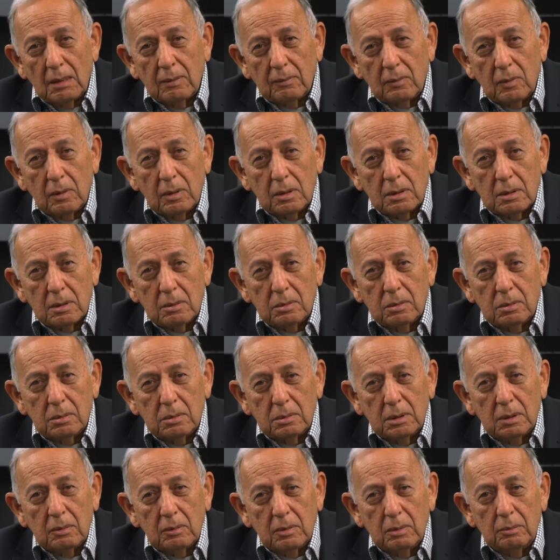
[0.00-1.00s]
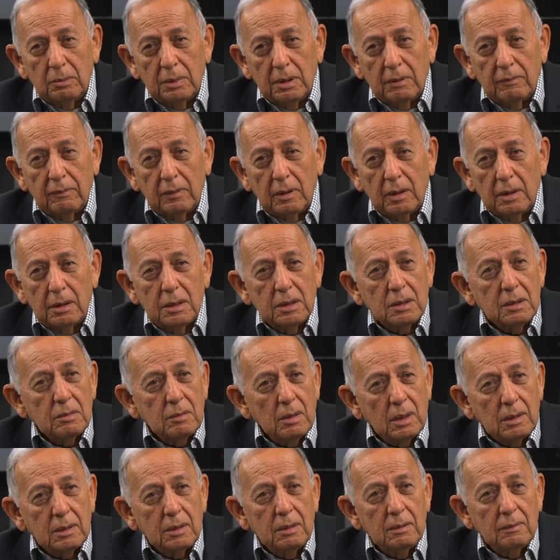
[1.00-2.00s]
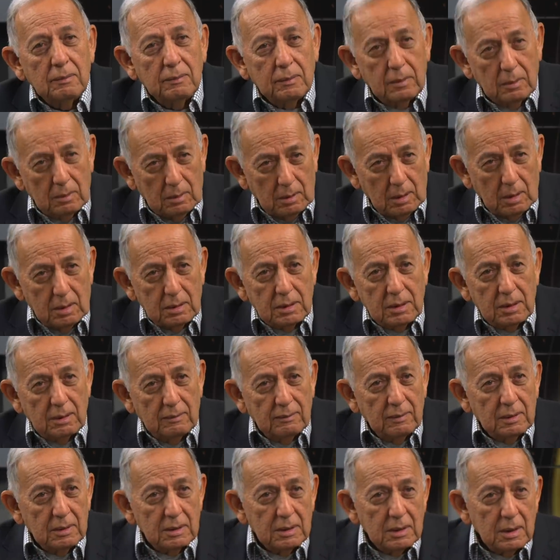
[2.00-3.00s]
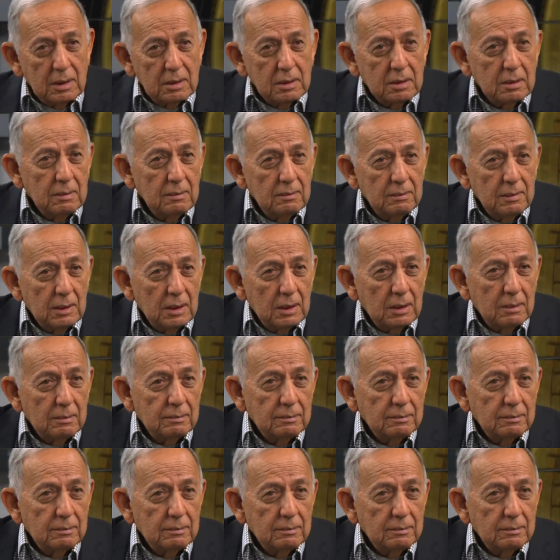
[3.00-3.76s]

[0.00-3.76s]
of course, it would be very destructive to our civilization. Mm